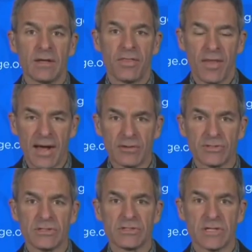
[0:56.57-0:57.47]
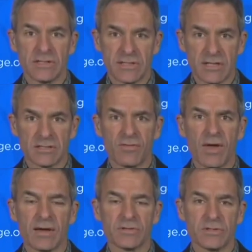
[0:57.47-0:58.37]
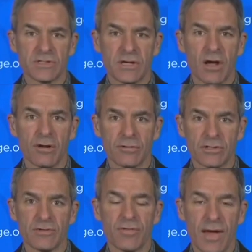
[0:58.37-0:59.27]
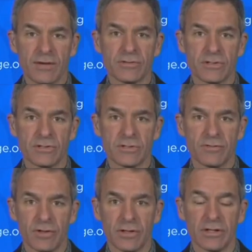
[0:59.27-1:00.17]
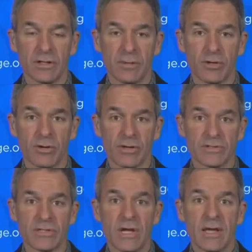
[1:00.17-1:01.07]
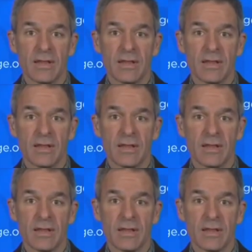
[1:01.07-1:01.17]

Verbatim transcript: thousands and tens of thousands and hundreds of thousands of illegal immigrants.